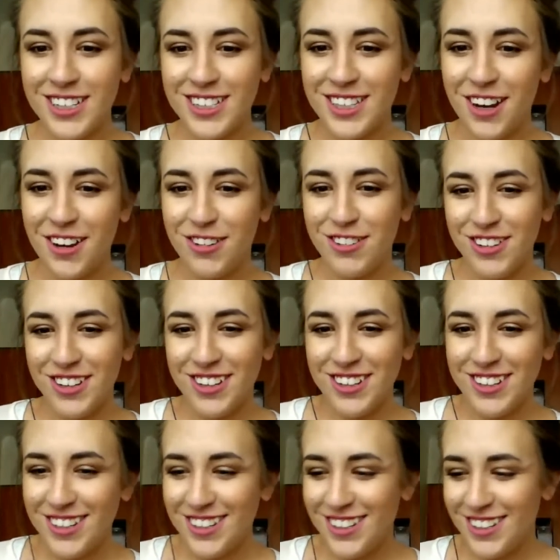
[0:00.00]
So,
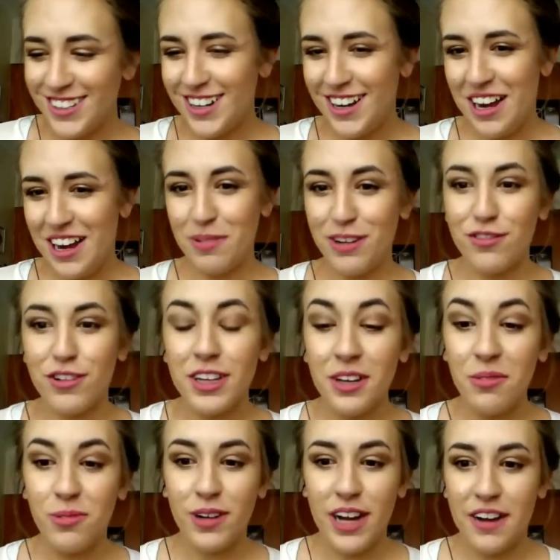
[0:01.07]
I mean,
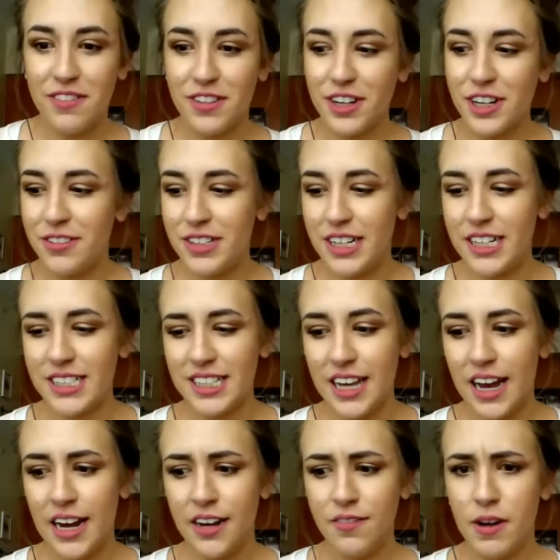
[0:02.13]
really whatever you need is
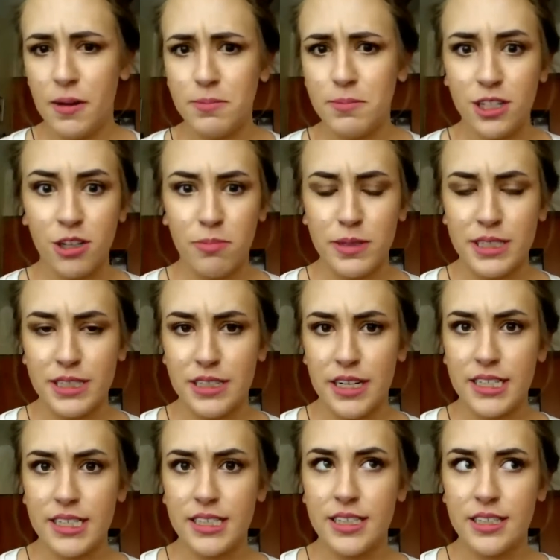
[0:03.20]
kind of up to your
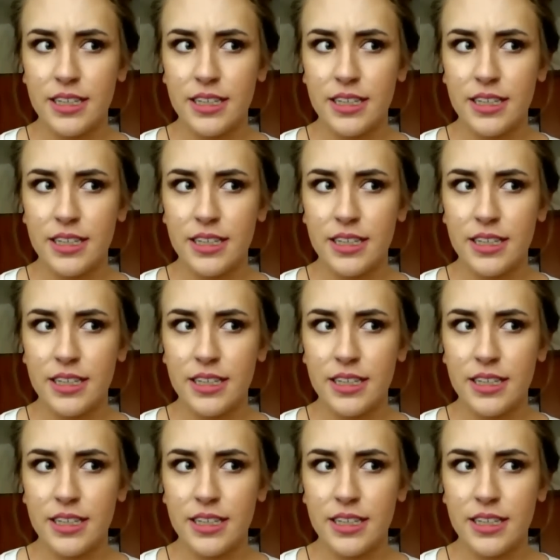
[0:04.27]
business.